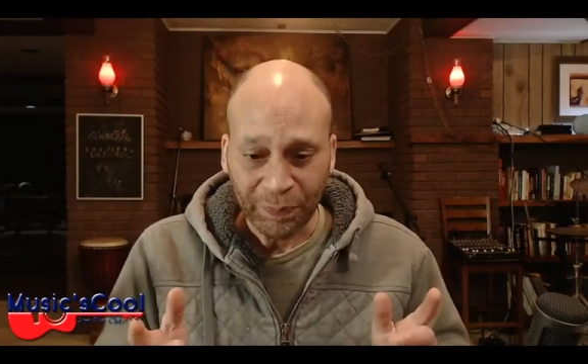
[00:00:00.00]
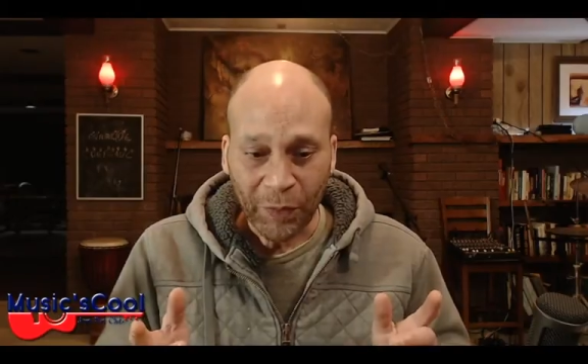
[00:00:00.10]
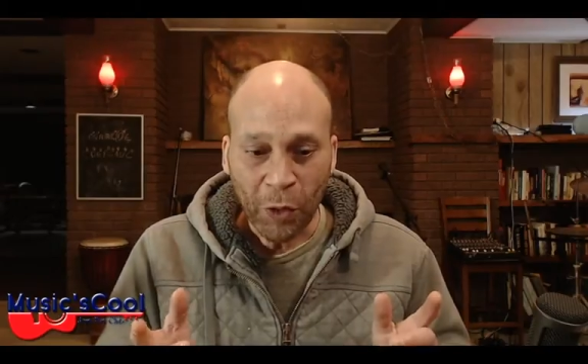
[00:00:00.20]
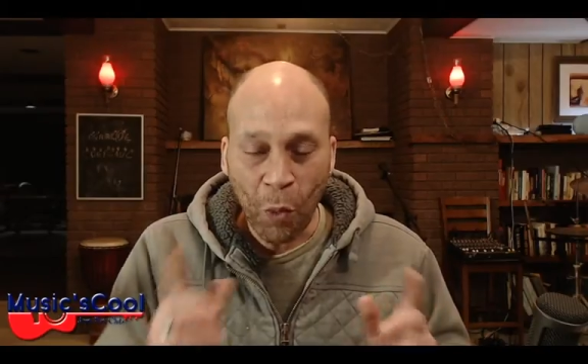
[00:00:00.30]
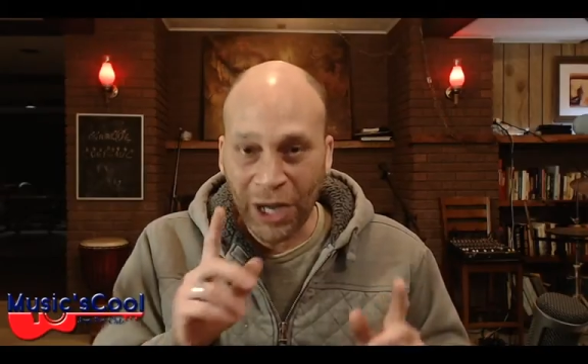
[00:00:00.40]

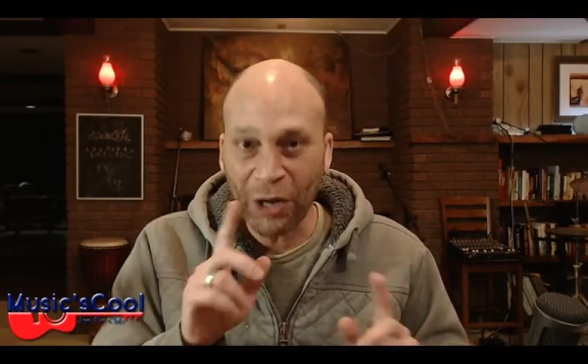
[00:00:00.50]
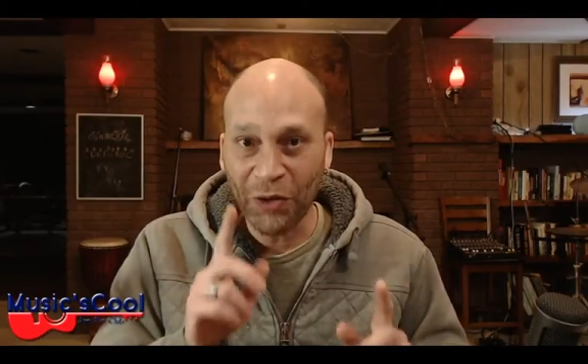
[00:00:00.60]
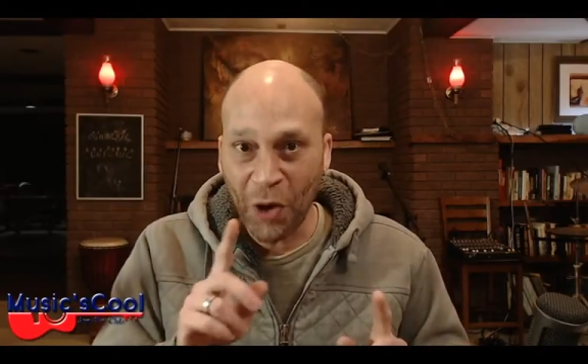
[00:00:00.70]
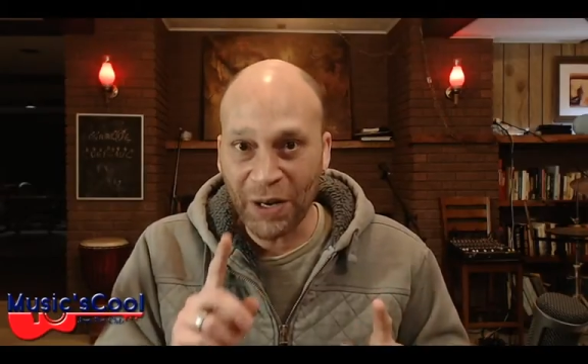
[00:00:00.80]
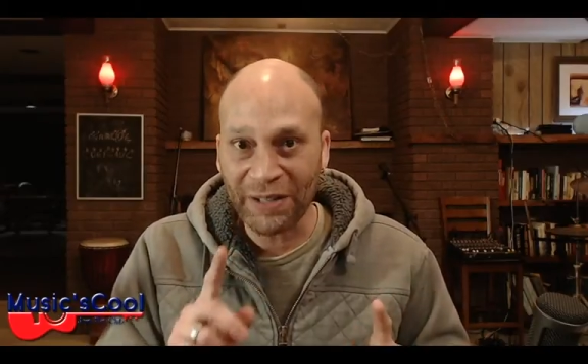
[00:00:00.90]
what you'll
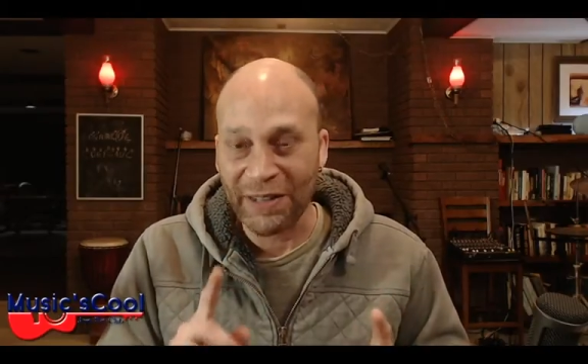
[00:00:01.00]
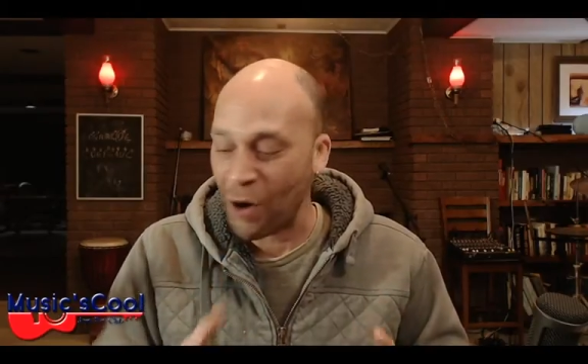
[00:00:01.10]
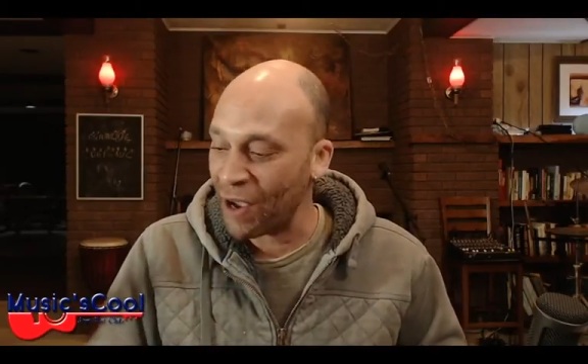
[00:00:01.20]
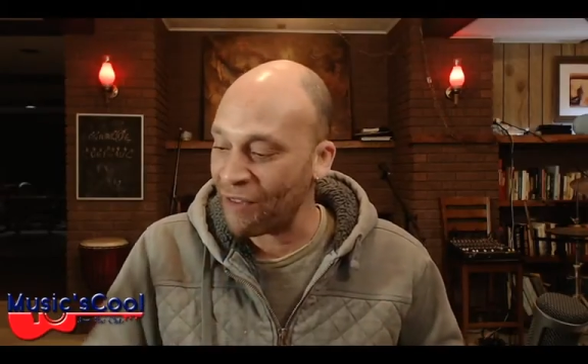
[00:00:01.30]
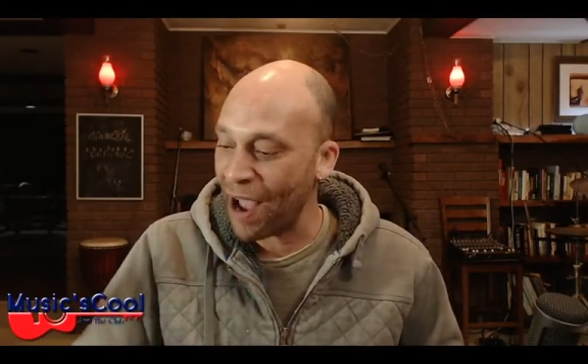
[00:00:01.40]
notice,
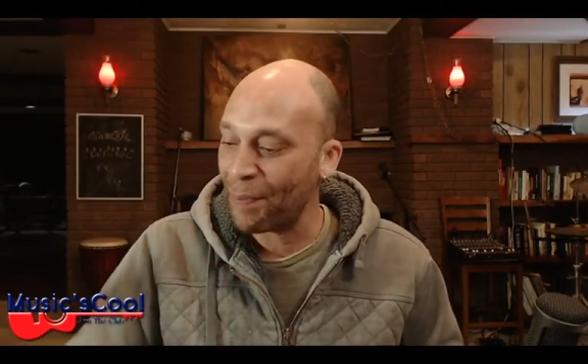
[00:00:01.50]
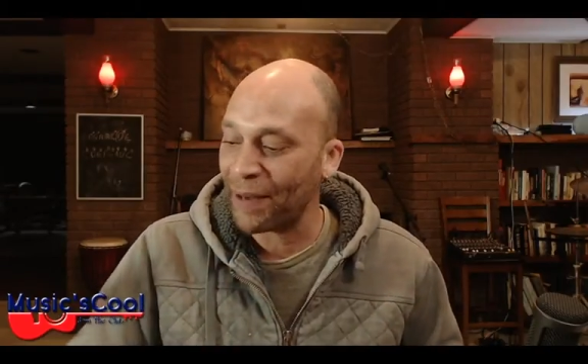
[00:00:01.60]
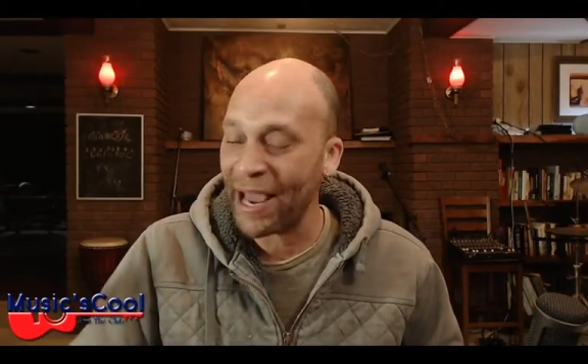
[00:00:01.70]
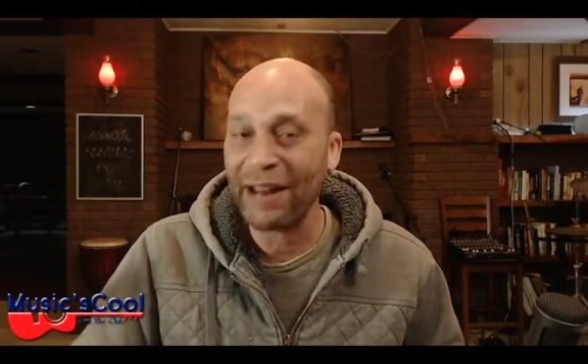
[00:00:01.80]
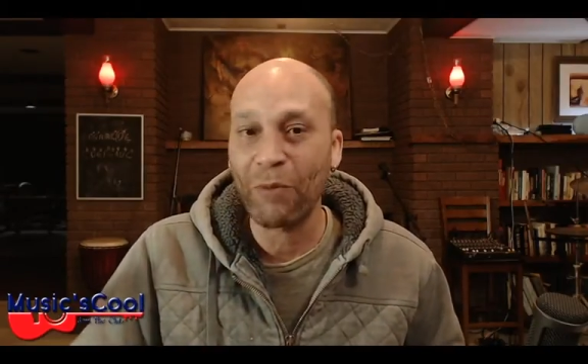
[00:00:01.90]
though, if I played,